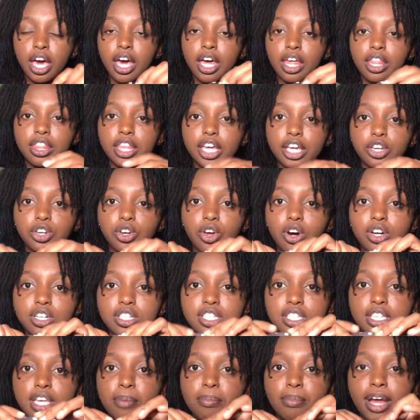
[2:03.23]
they don't
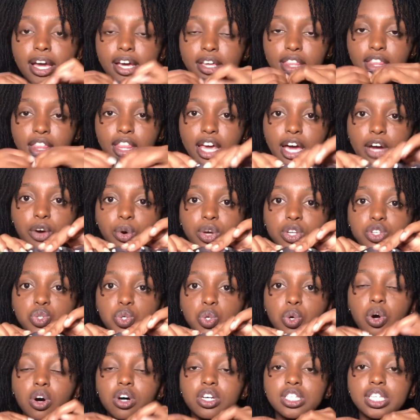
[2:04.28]
seem like they're going to
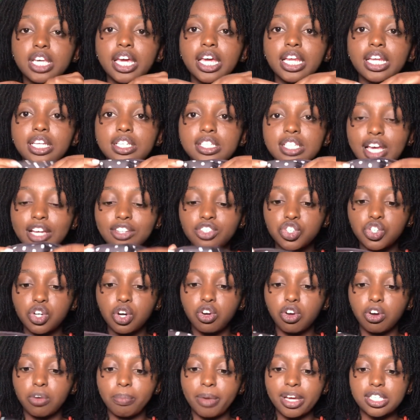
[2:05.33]
cause any tension
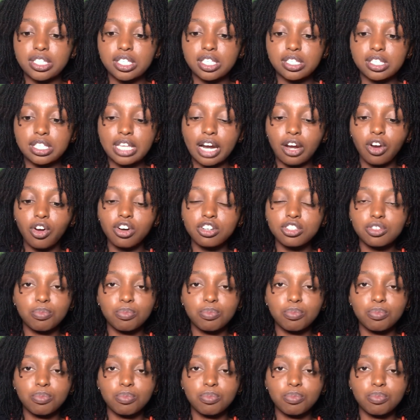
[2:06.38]
on my Sisterlocks,